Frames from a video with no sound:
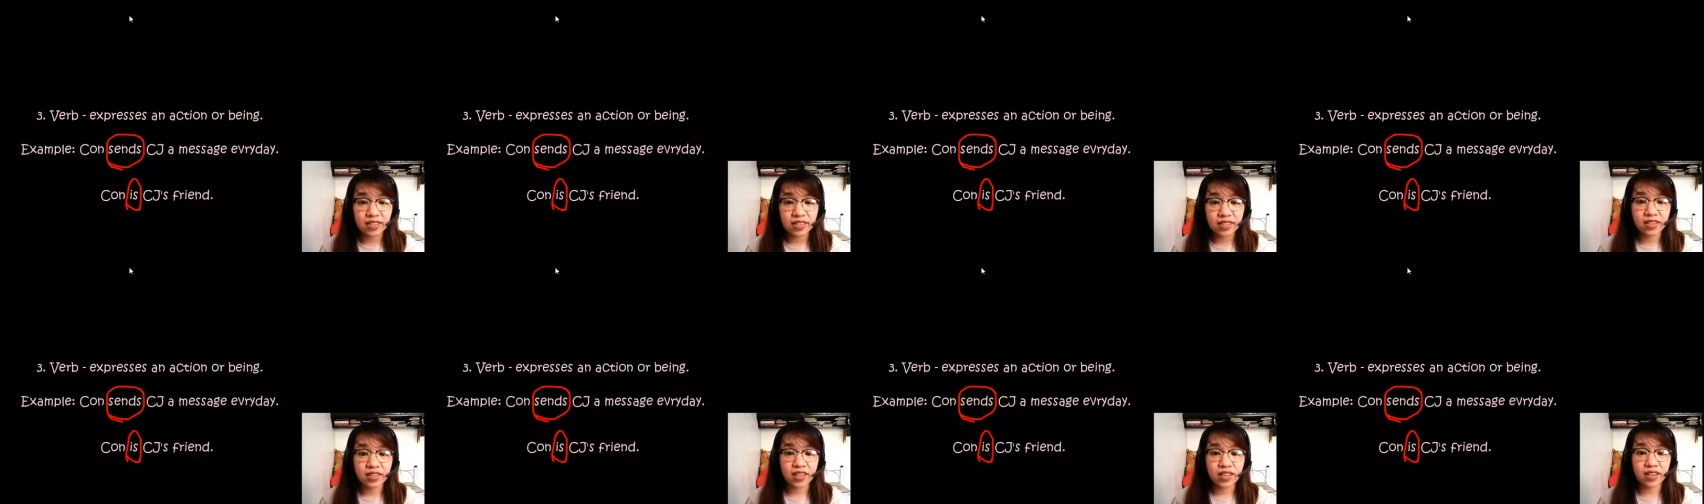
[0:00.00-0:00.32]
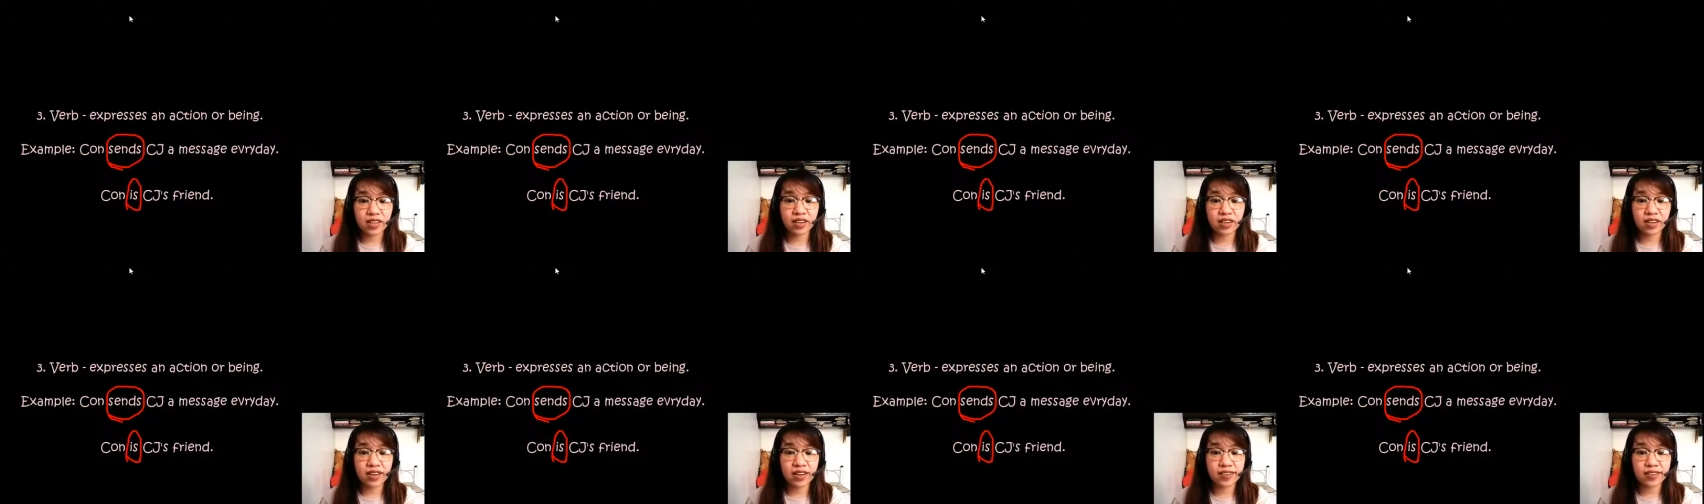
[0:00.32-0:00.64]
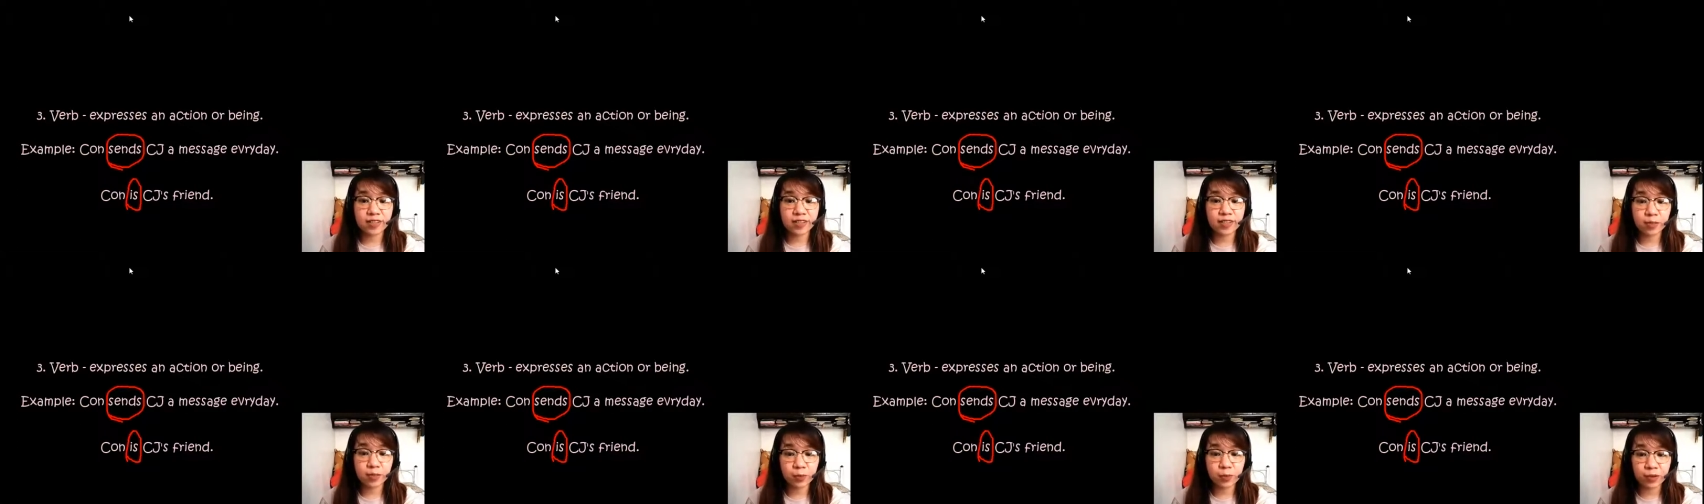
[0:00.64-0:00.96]
okay,
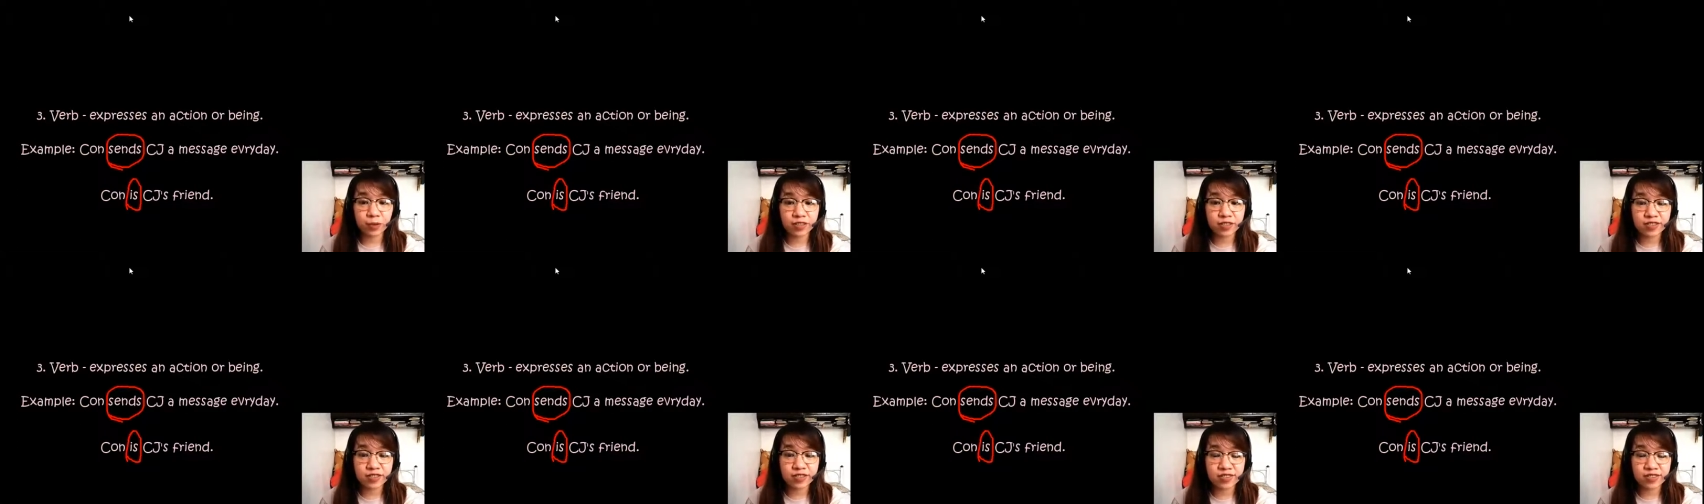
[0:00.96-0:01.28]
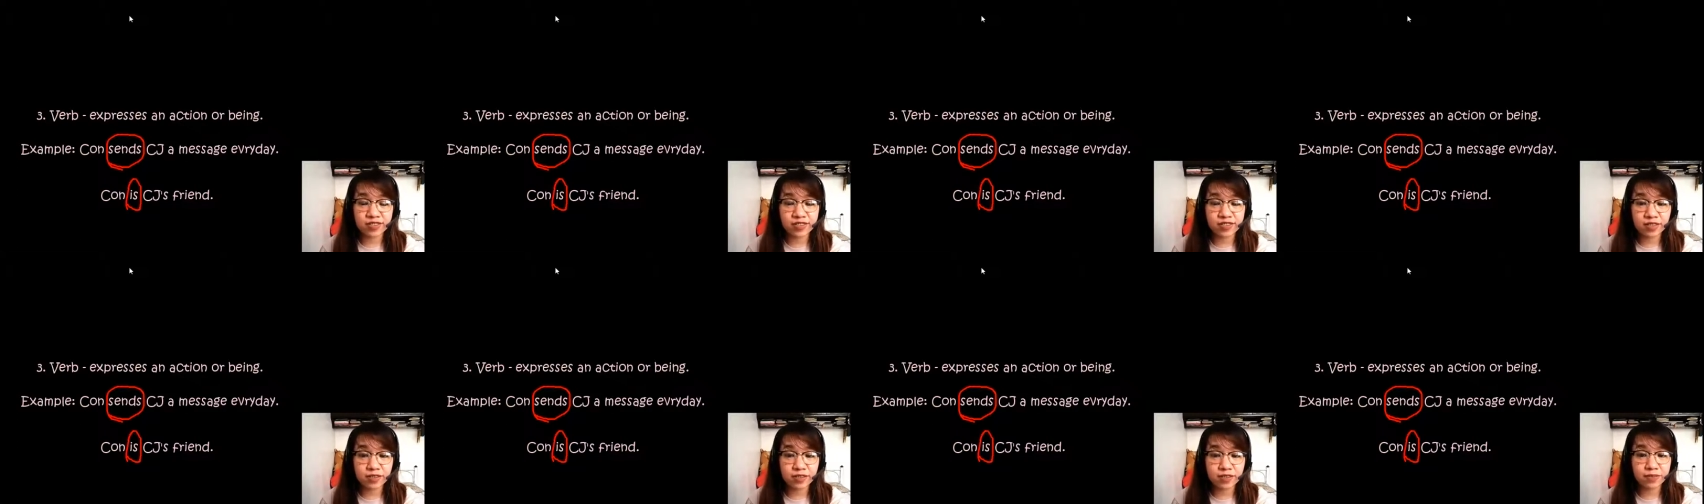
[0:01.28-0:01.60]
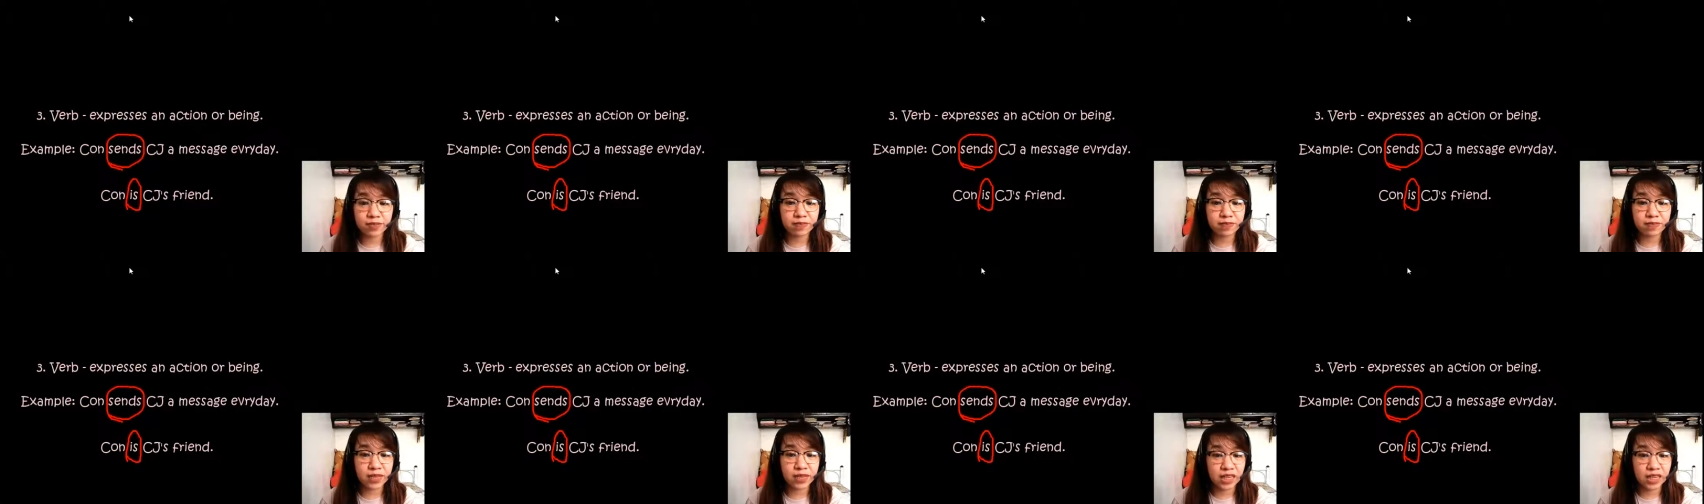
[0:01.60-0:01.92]
expresses a
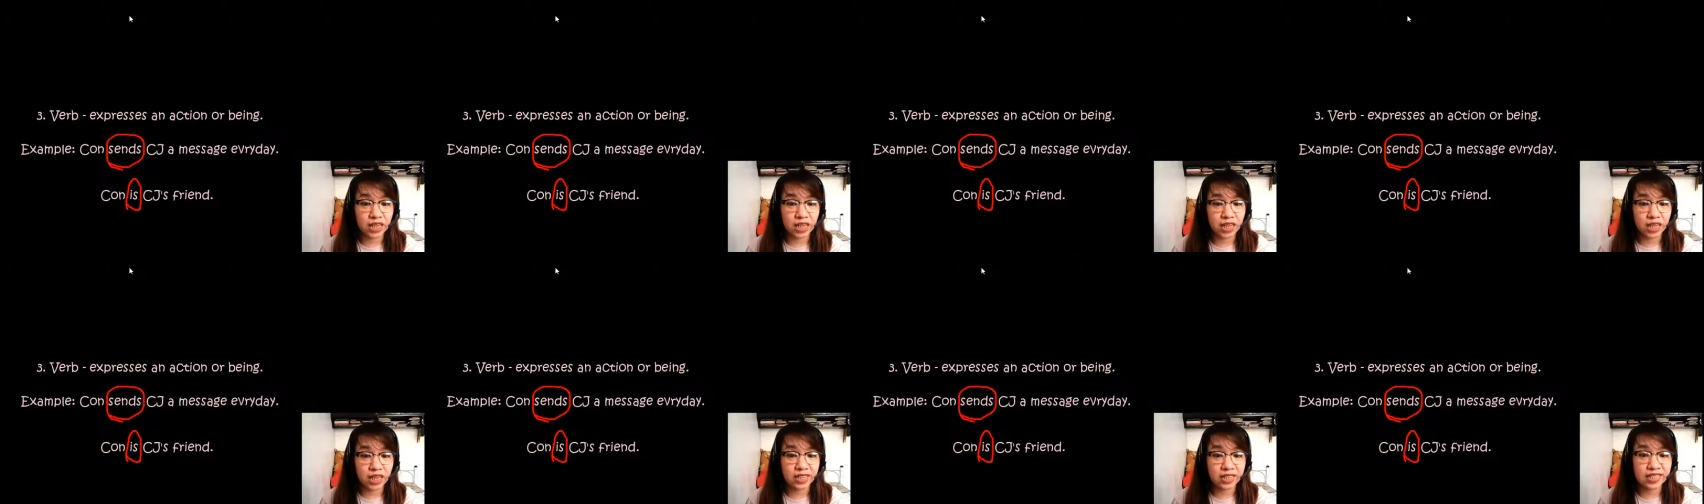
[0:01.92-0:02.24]
being.